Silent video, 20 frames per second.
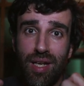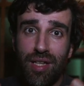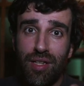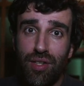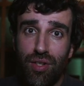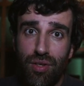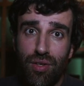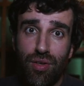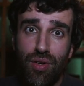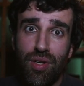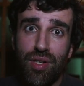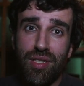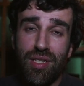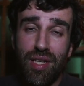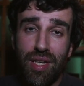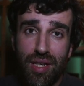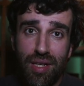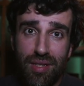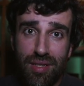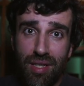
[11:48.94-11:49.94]
and the noise
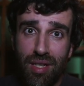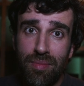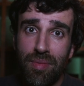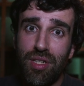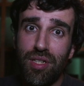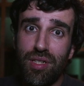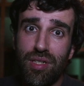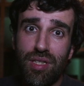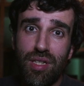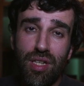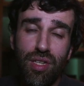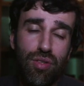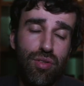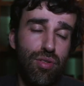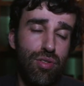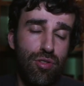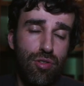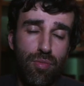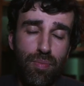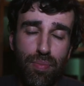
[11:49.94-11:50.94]
in his images. He
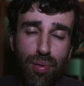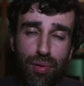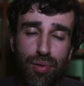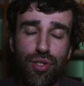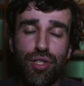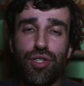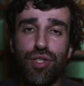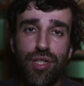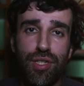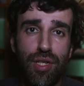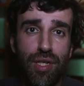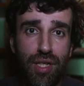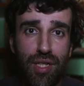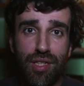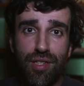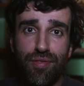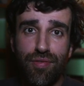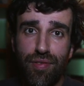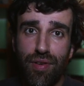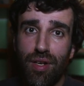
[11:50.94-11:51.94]
used to push
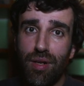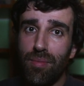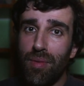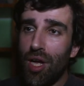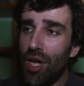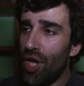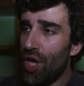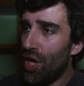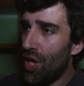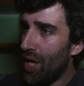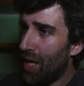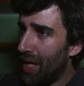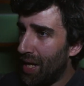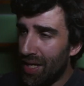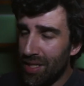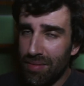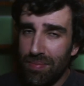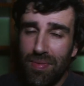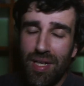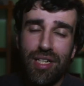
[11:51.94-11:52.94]
his film
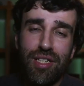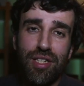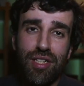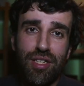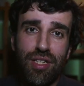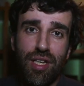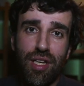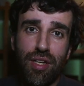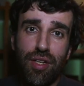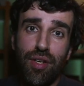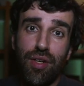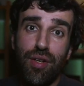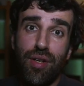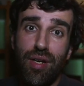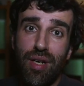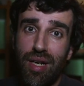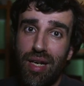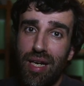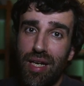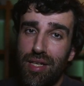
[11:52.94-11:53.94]
as much as he
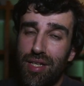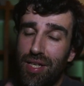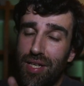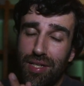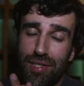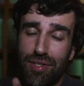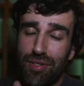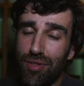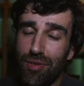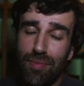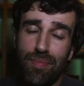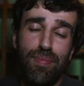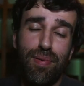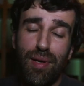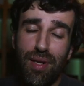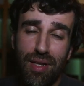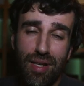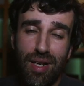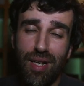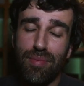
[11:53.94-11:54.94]
could, and I just
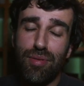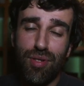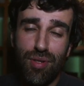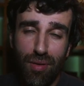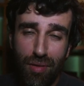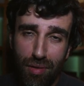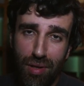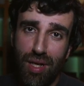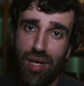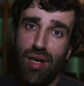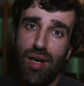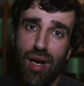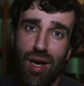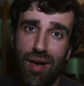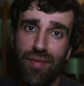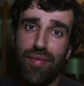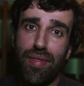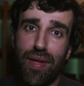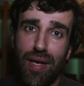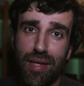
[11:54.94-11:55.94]
completely, absolutely
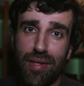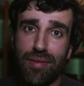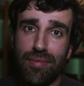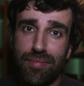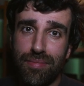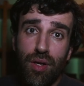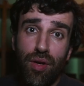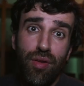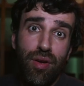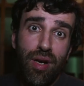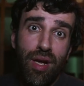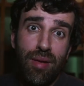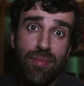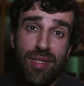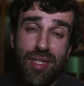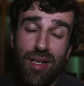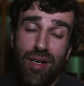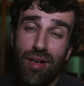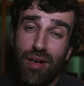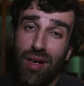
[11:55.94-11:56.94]
love that. Other
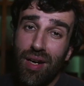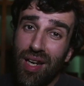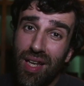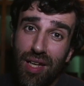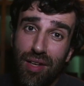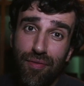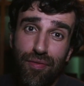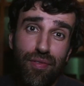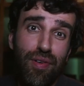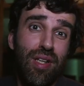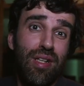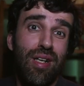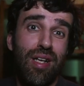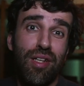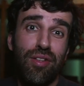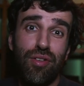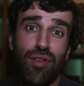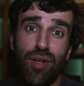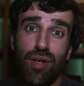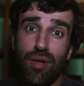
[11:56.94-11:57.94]
names are Lee
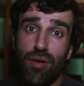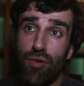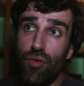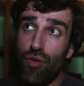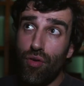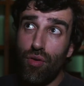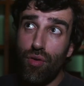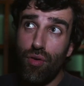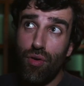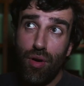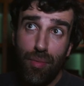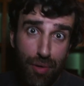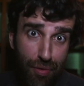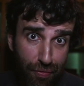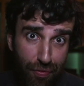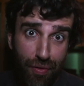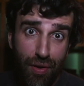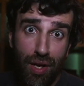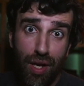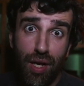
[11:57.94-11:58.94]
Friedlander, Robert
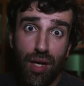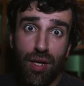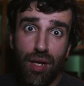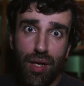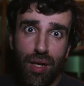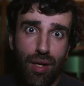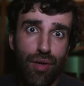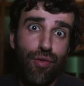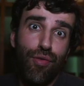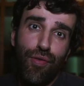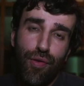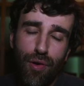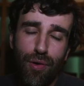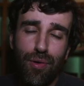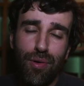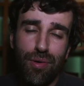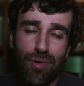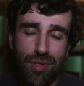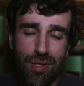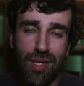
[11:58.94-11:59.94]
Frank, and of
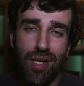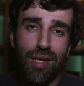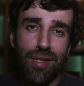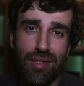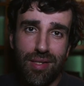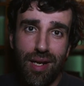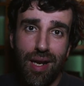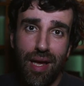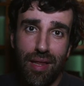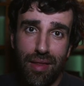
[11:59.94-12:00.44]
course Ansel